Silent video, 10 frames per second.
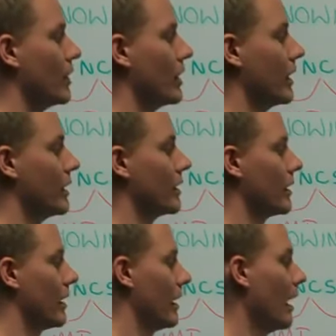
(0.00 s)
which
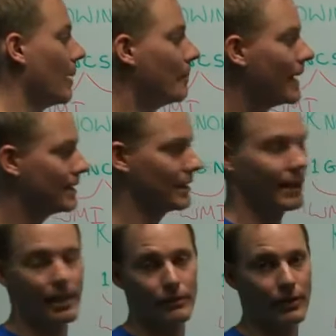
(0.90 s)
is
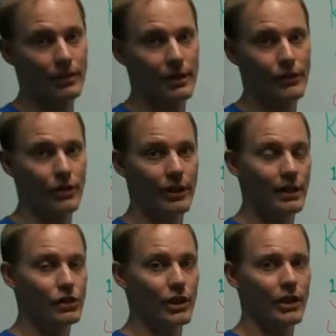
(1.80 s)
amazingly helpful if
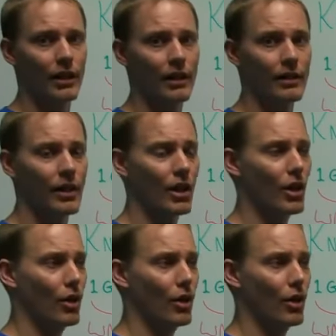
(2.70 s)
you're in a junkyard